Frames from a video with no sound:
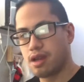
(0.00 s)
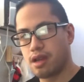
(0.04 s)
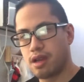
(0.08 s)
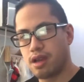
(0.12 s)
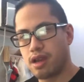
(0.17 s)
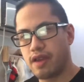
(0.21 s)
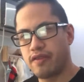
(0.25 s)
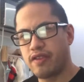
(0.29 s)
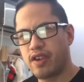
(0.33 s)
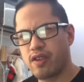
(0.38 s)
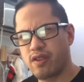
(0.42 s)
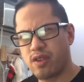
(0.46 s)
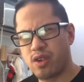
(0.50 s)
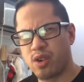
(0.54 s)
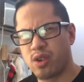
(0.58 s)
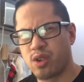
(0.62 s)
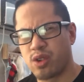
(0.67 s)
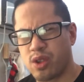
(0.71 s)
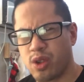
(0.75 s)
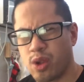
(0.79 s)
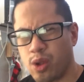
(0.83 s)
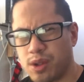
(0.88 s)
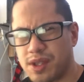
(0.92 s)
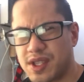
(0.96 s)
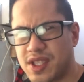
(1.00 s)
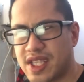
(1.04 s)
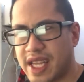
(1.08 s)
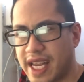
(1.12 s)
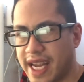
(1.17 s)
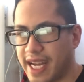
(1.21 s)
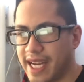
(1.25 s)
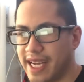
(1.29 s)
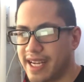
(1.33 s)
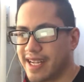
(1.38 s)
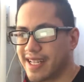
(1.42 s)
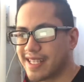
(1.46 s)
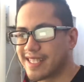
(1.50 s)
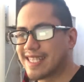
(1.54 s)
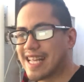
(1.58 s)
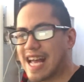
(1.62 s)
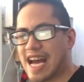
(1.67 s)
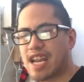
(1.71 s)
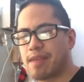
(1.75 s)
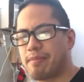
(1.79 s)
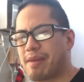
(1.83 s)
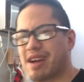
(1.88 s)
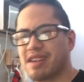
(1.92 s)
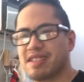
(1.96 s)
Have you ever heard the old saying, it's
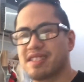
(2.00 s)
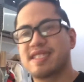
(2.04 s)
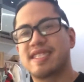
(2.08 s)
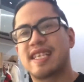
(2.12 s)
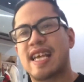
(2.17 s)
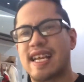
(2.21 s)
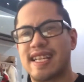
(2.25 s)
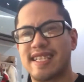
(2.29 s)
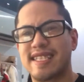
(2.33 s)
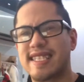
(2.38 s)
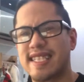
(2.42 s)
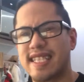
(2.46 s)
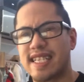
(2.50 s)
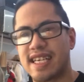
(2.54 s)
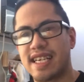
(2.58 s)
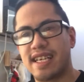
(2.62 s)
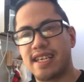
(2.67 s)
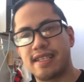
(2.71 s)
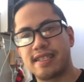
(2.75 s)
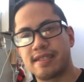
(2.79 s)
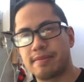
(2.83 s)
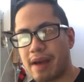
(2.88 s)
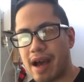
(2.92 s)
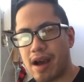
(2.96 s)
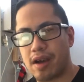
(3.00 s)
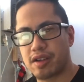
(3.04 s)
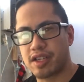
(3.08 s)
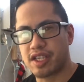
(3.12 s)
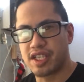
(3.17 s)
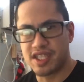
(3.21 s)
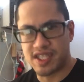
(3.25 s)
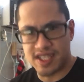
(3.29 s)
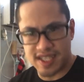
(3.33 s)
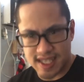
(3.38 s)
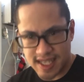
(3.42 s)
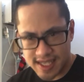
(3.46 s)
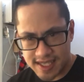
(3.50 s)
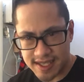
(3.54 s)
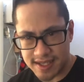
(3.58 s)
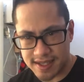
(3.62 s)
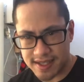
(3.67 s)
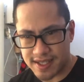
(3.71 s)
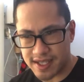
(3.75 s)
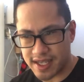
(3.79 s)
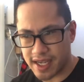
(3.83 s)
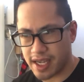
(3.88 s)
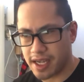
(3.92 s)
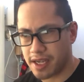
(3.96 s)
not about intensity, it's about
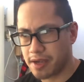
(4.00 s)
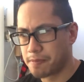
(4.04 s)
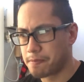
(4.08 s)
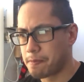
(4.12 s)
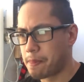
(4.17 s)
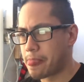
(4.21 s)
consistency?